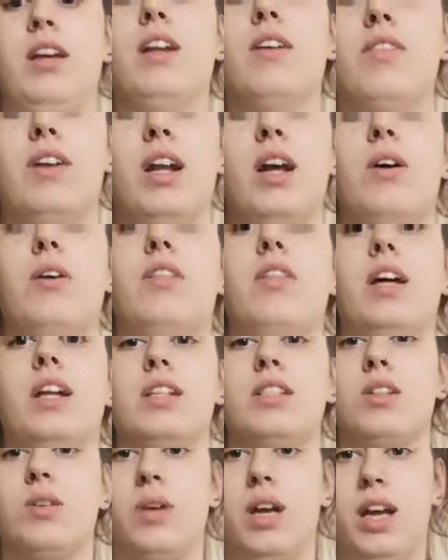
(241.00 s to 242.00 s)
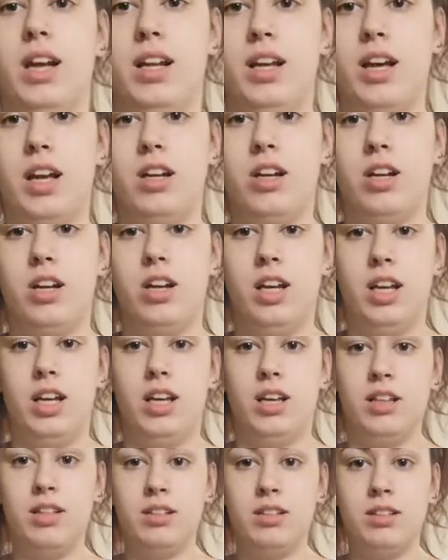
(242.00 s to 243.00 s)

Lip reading: And every now and then it's okay to get dirty.